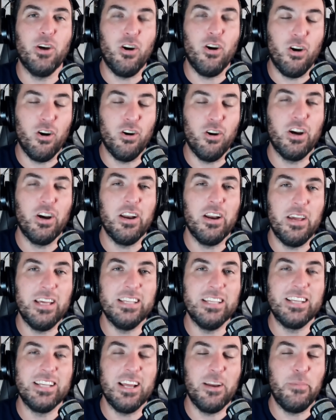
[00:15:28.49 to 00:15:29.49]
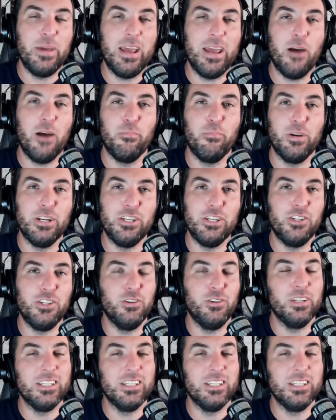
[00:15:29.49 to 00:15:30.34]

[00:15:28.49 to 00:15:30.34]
are gonna is gonna be out pretty soon.